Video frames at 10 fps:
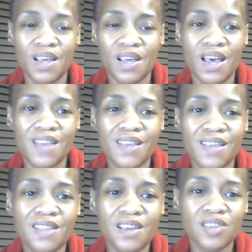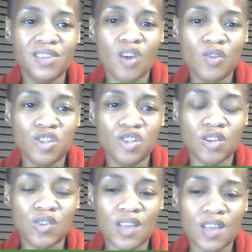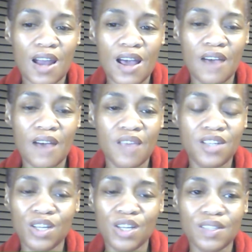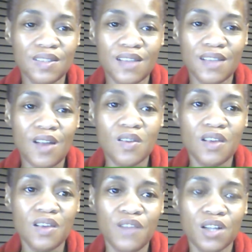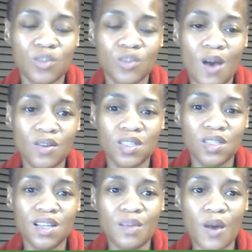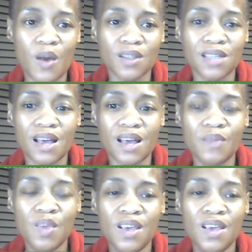And then the adult children that I have, they don't live here, so I don't see them all the time.